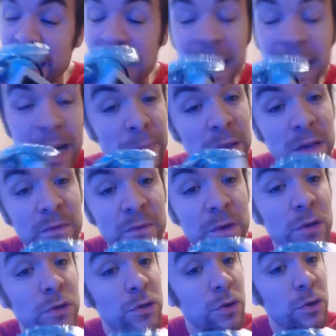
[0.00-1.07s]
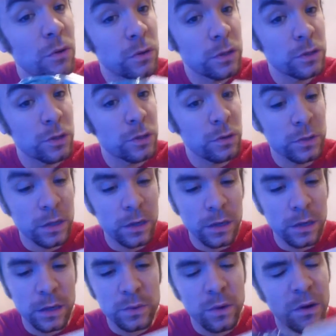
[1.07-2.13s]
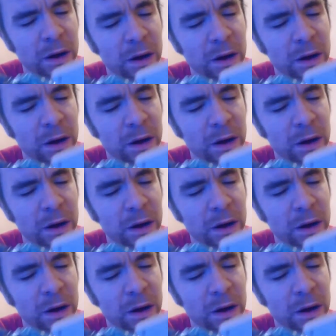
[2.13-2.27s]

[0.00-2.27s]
And I believe you can use your old controllers on it as well.